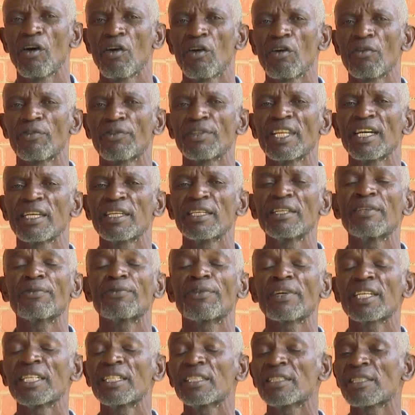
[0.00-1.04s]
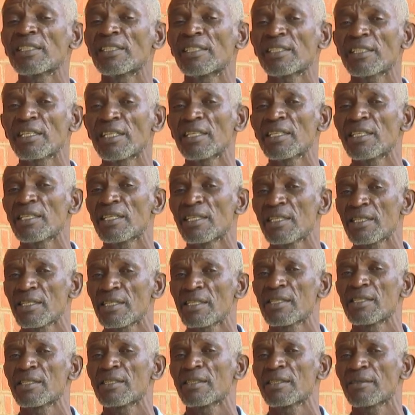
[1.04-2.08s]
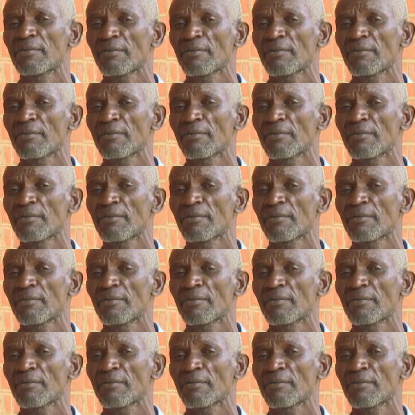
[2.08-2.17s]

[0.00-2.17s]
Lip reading: of the different stages?